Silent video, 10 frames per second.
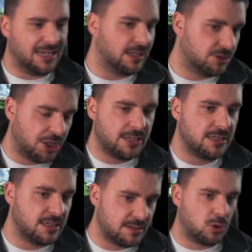I'll change
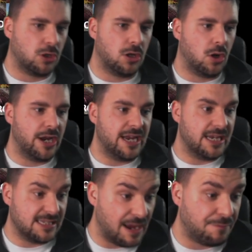this as I'm going along. It
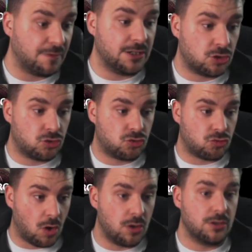is definitely a
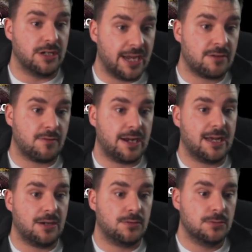strong deck right
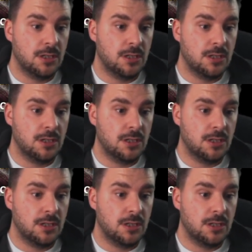now.